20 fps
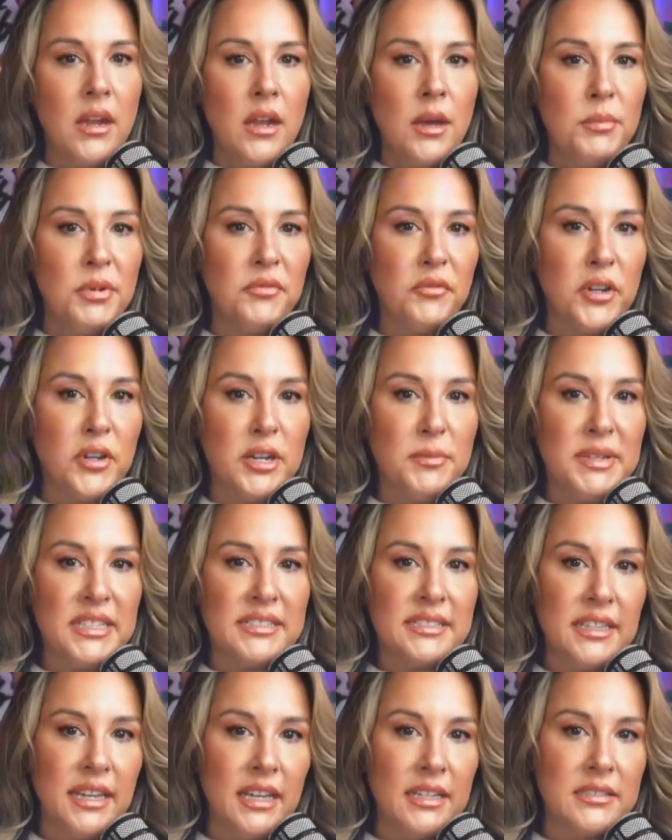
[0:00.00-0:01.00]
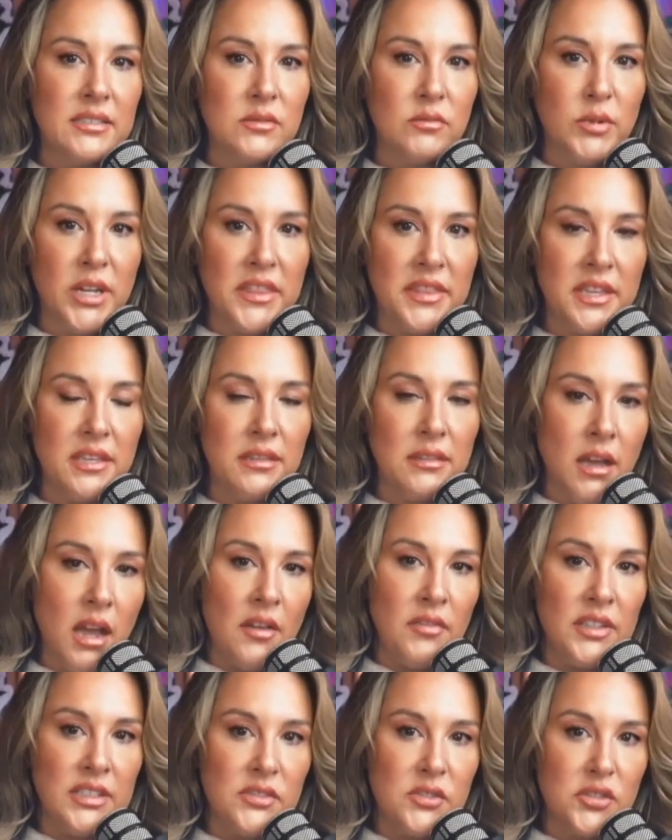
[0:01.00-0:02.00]
But Friedman says, we think
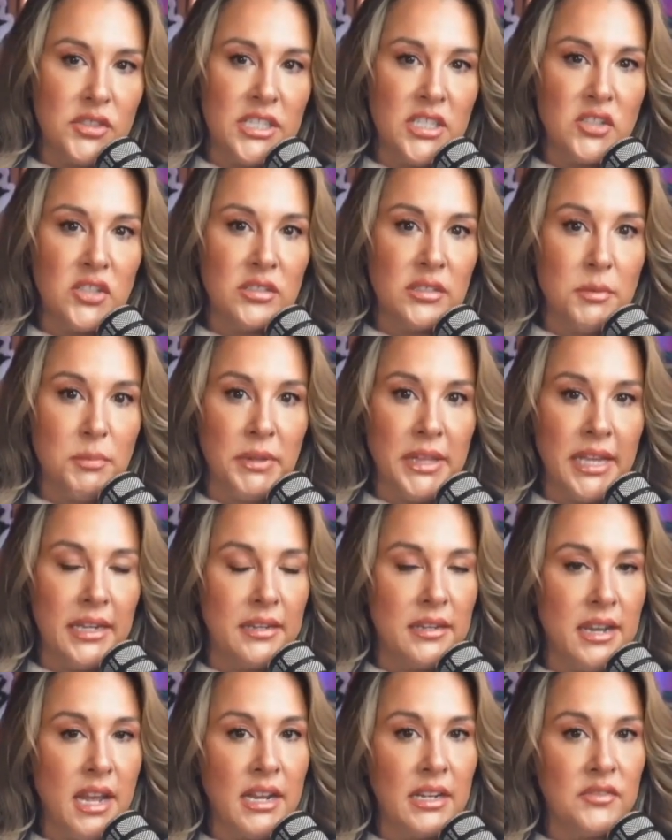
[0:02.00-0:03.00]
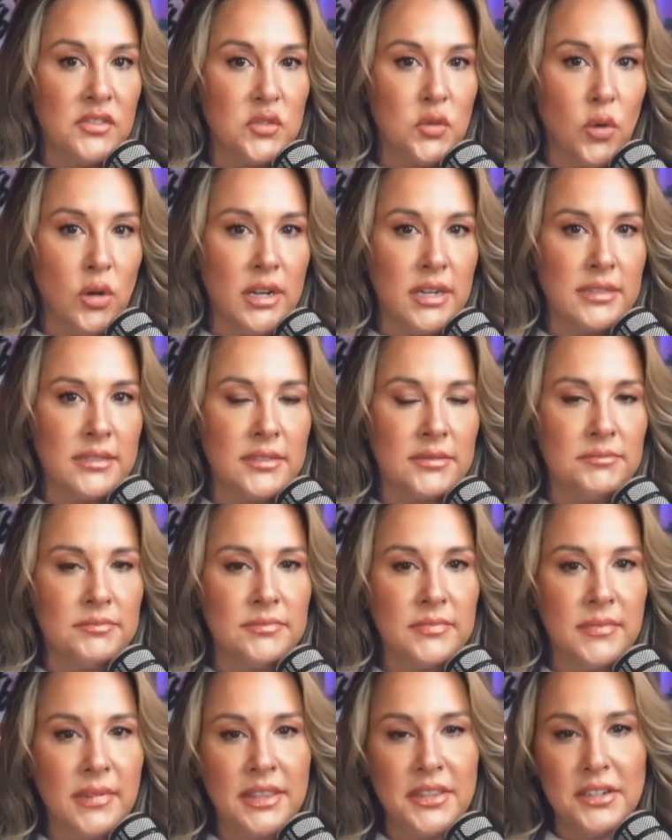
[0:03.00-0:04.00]
Lively strategically planted negative stories.
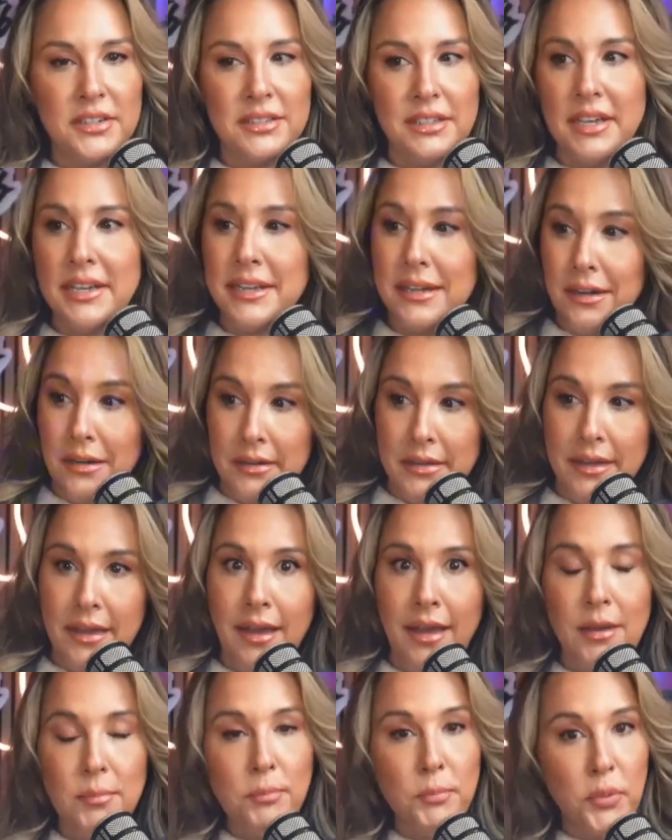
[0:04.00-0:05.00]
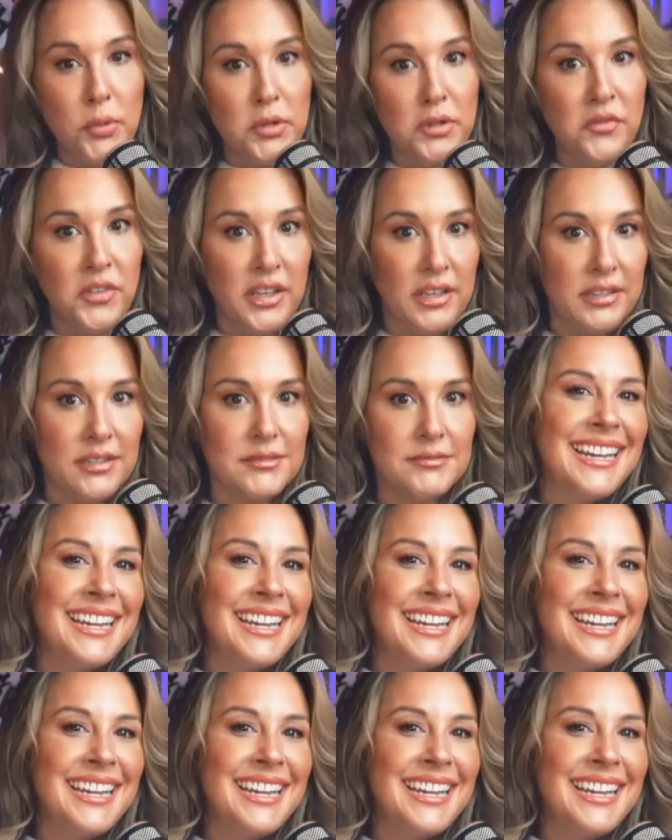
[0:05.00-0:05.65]
They're like, oh yeah, prove it.